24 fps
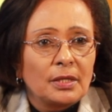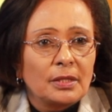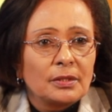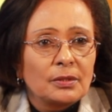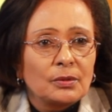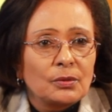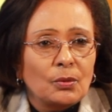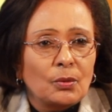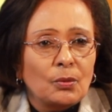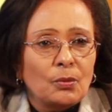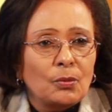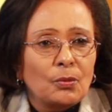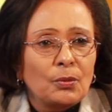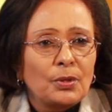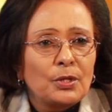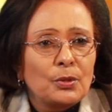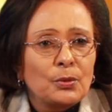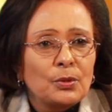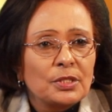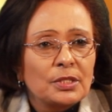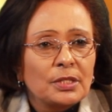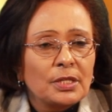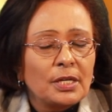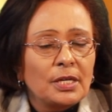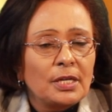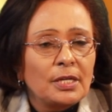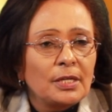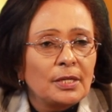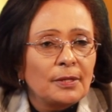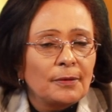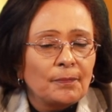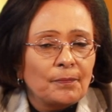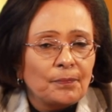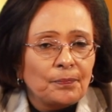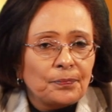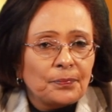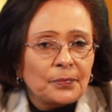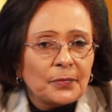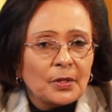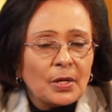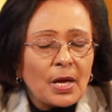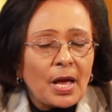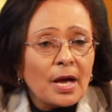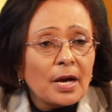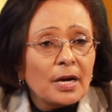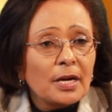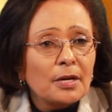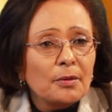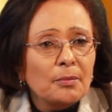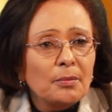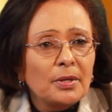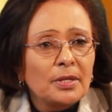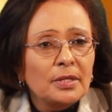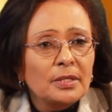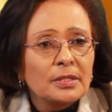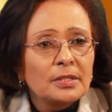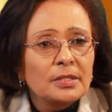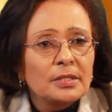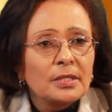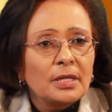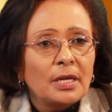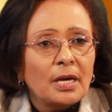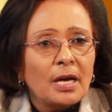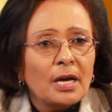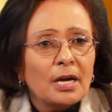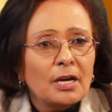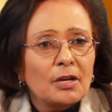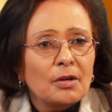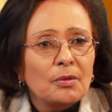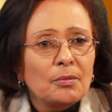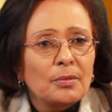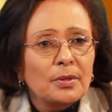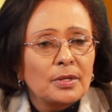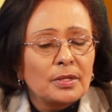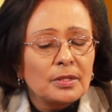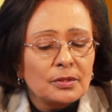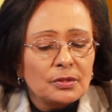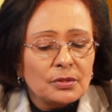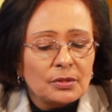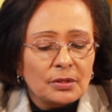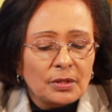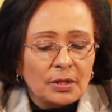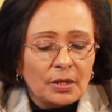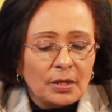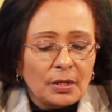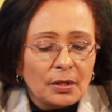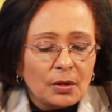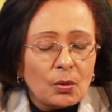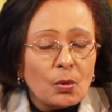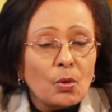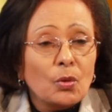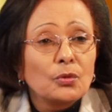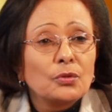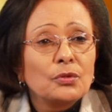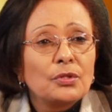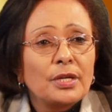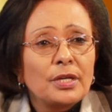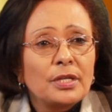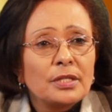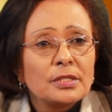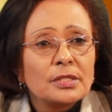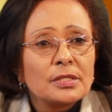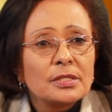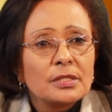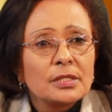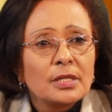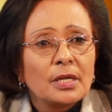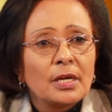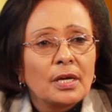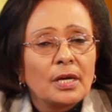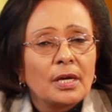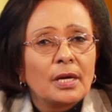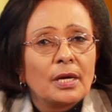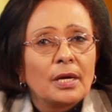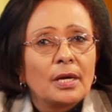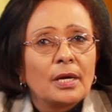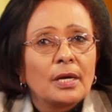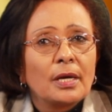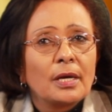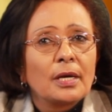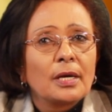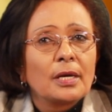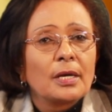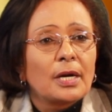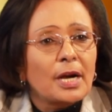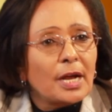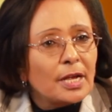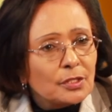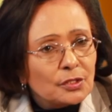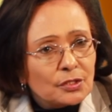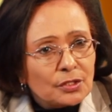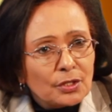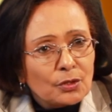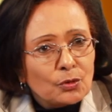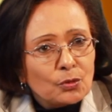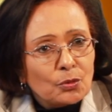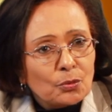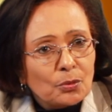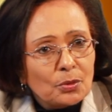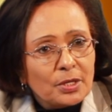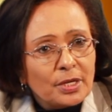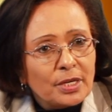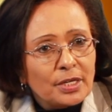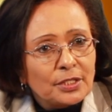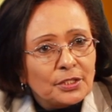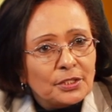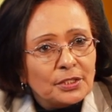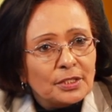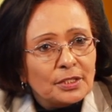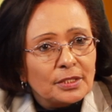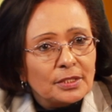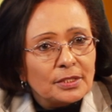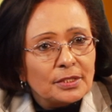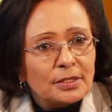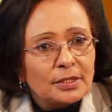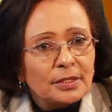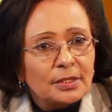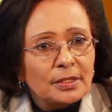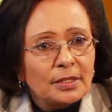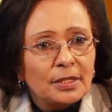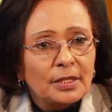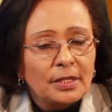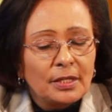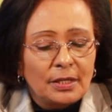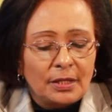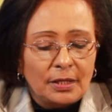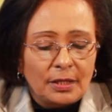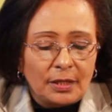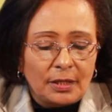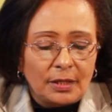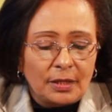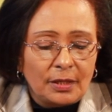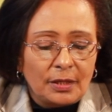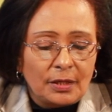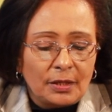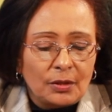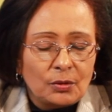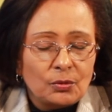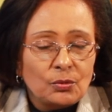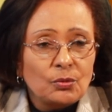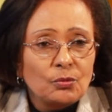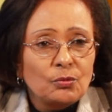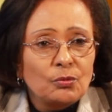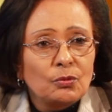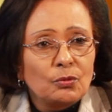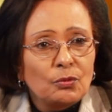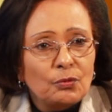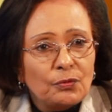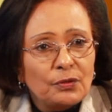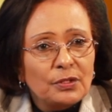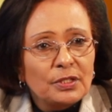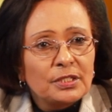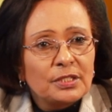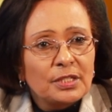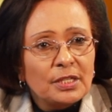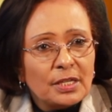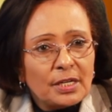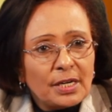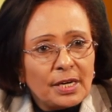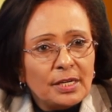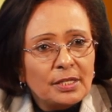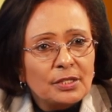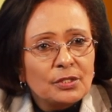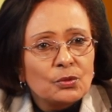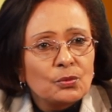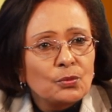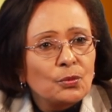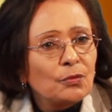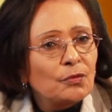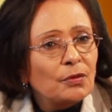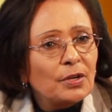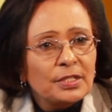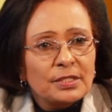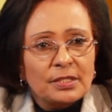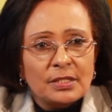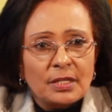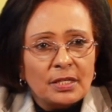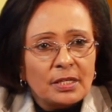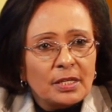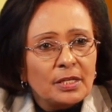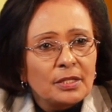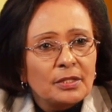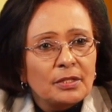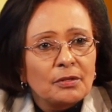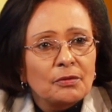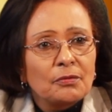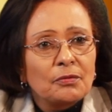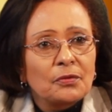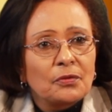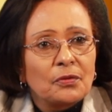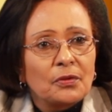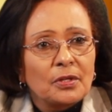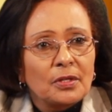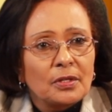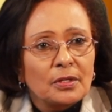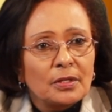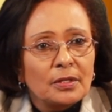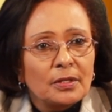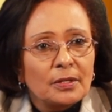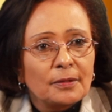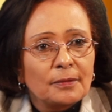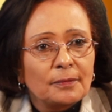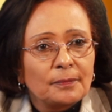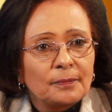So when we say agreements, agreements contains uh, rights and obligations. To fulfill the rights, we facilitate everything